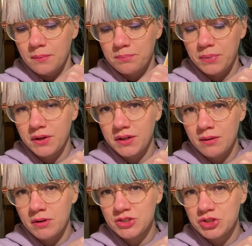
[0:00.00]
pretty
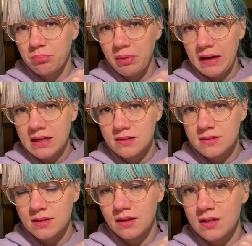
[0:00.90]
much a base,
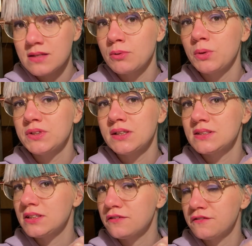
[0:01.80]
and I smoked it
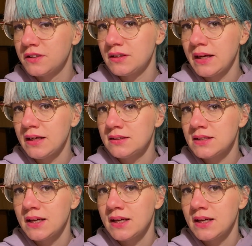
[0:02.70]
into Fiddlehead,